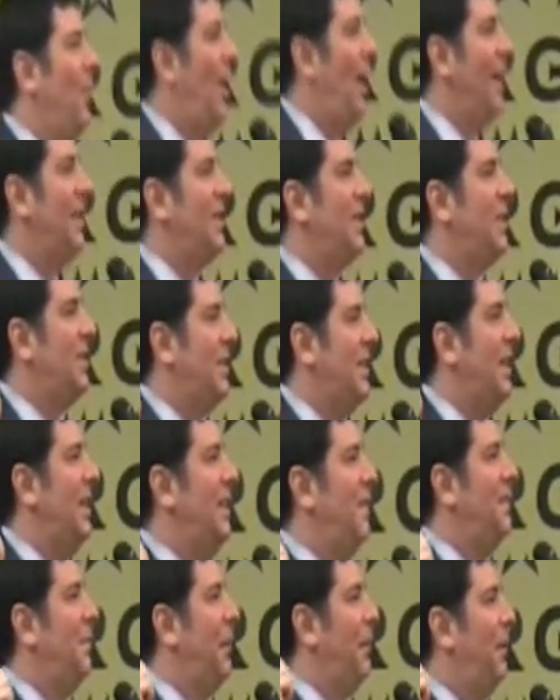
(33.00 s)
watched
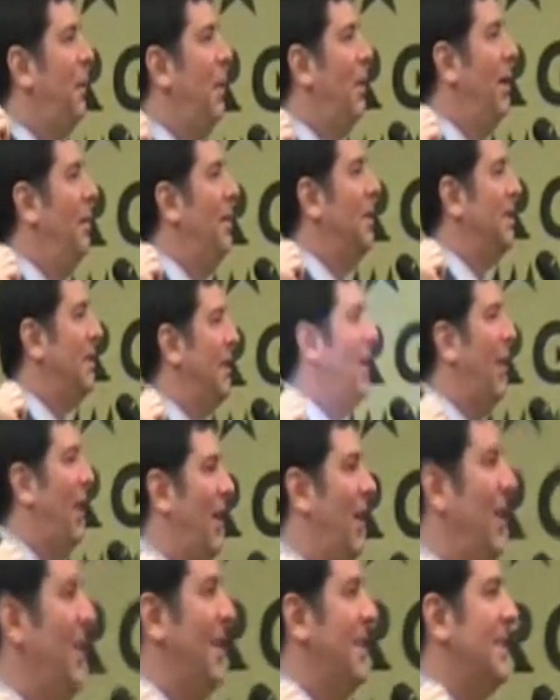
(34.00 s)
Steve perform as an
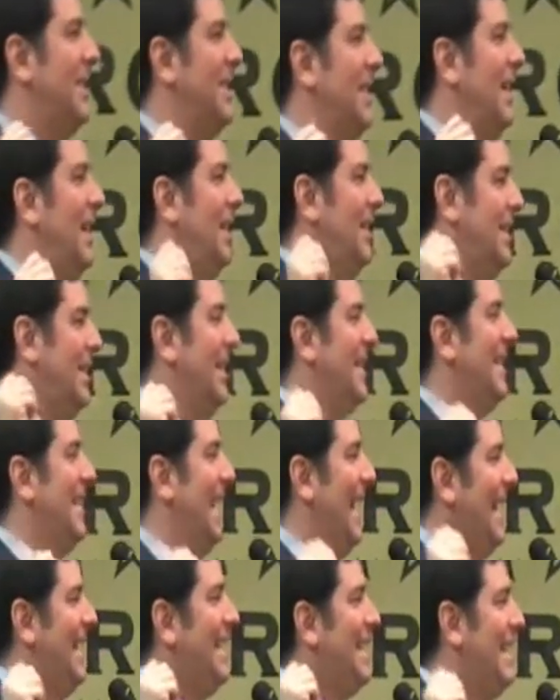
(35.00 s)
artist since
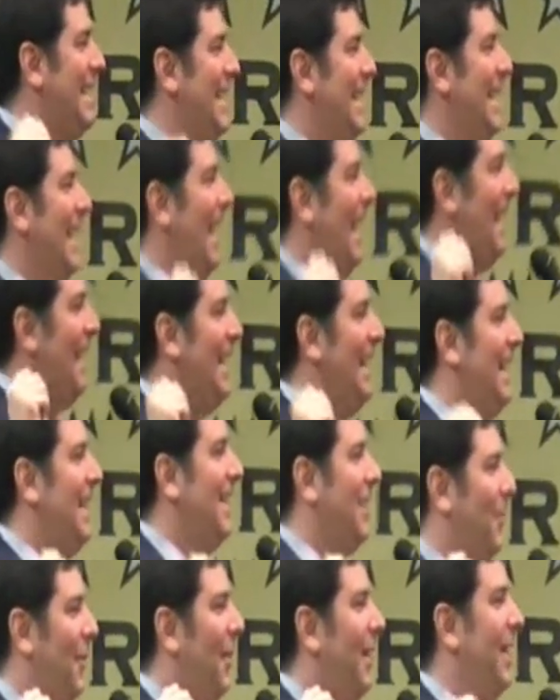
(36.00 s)

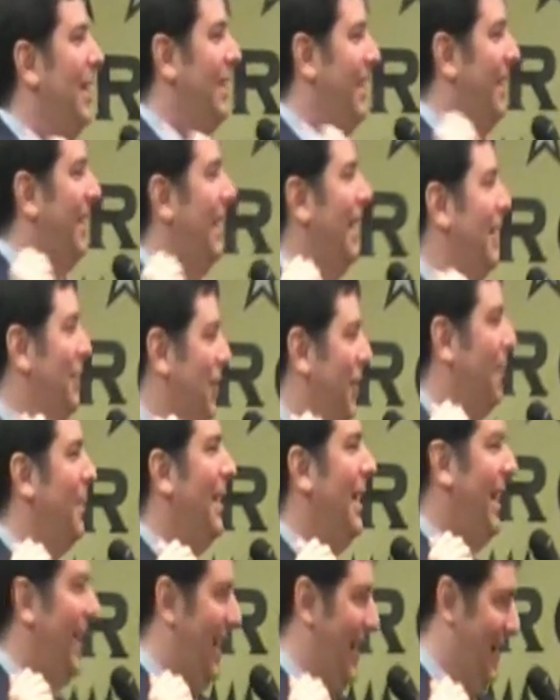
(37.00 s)
1983 at the Electric
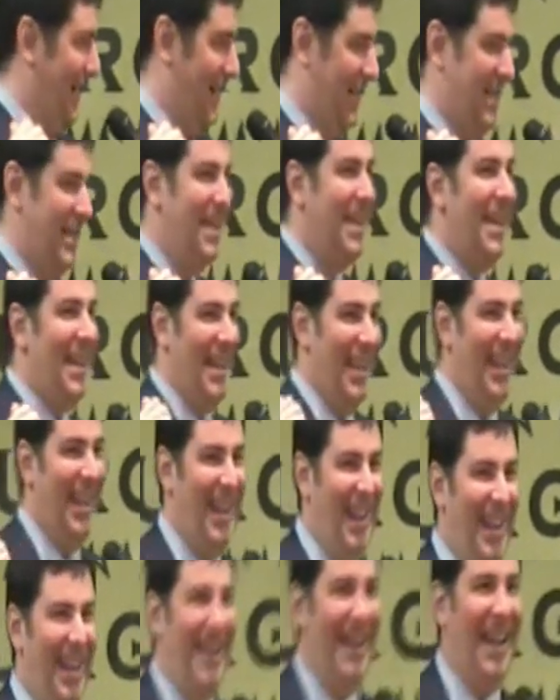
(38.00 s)
Banana.
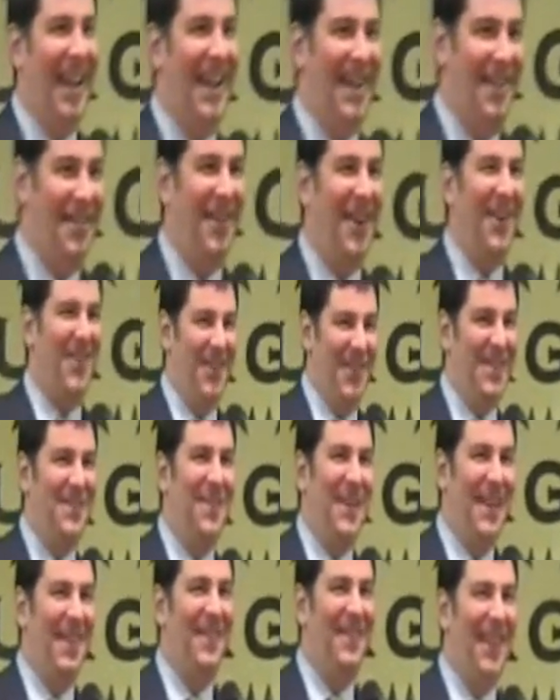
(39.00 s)
And I've always
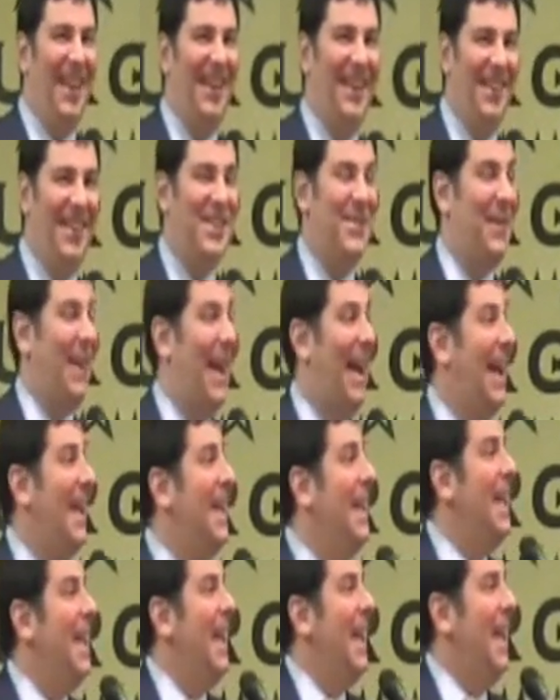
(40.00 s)
been a fan of this guy.
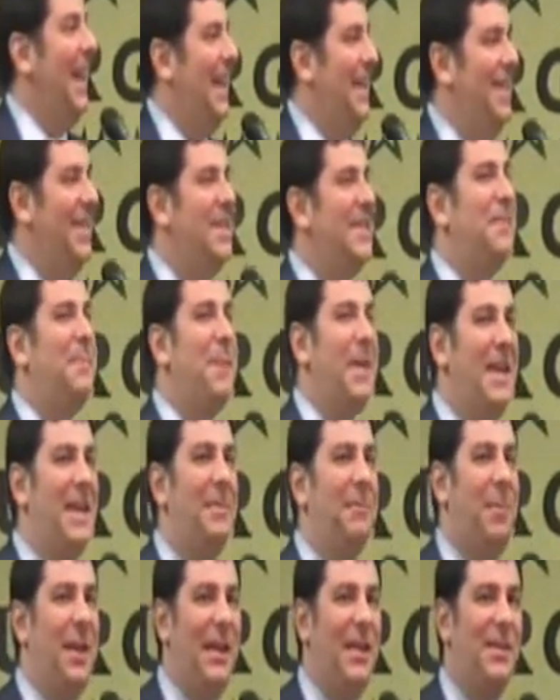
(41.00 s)
And this
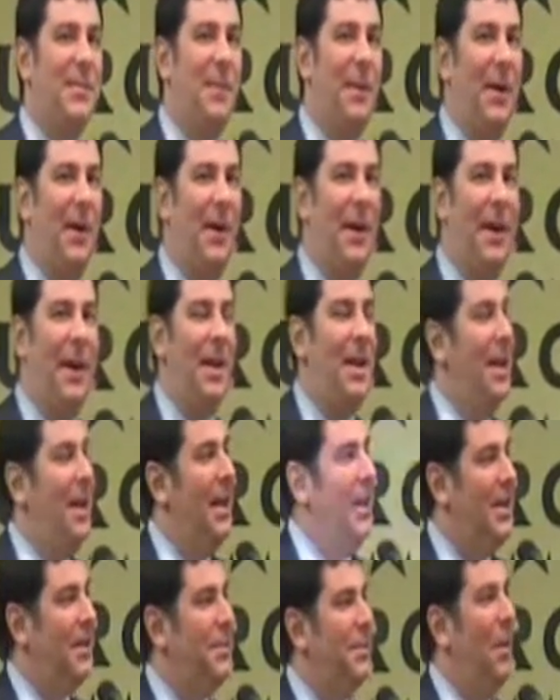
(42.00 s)
being Pittsburgh,
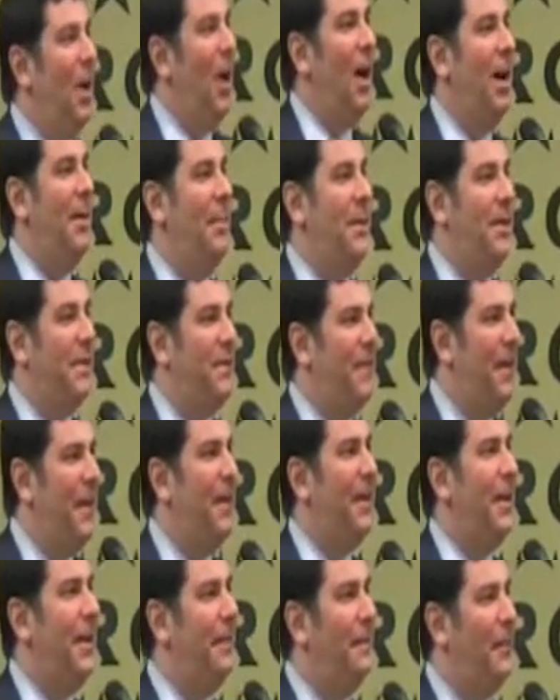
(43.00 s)
his mom is
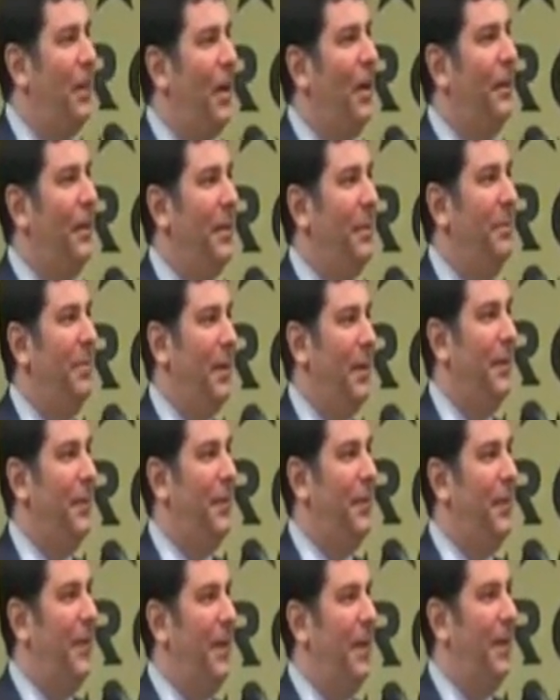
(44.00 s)
very involved in
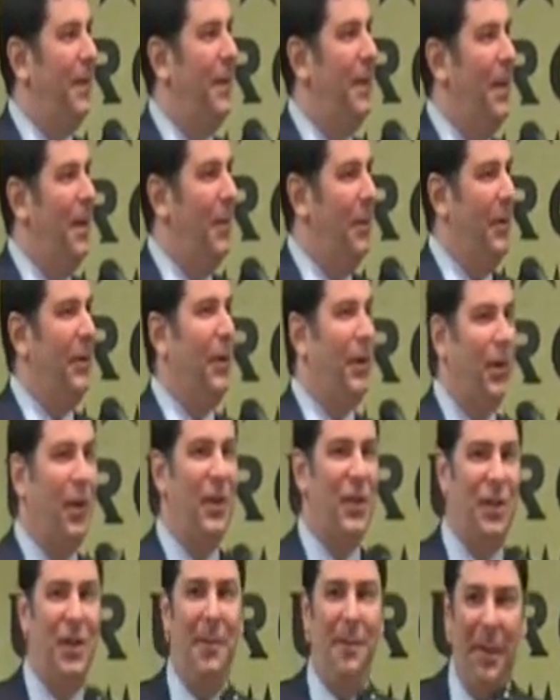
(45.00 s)
Bloomfield with the
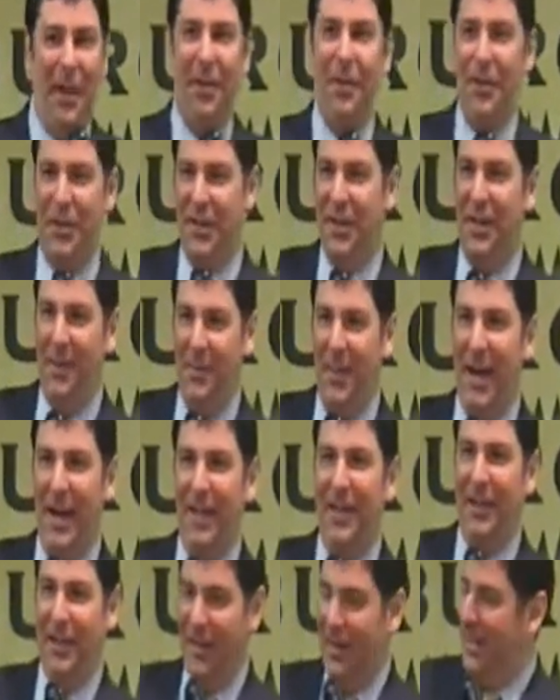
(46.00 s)
Christian Mothers and
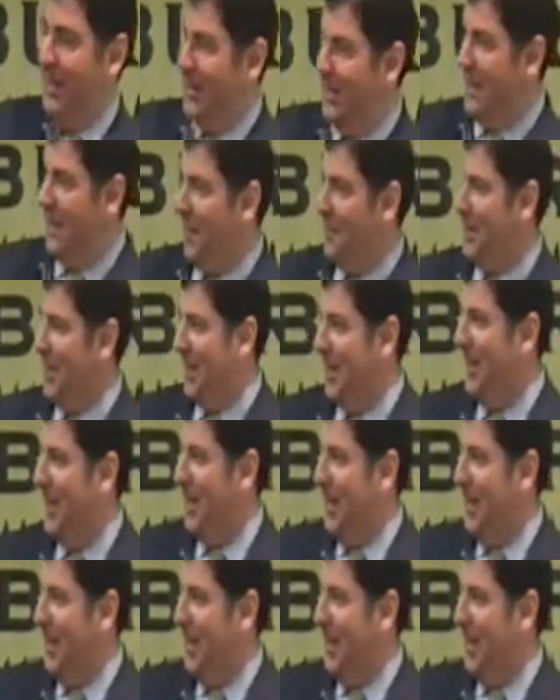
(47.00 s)
Immaculate Conception.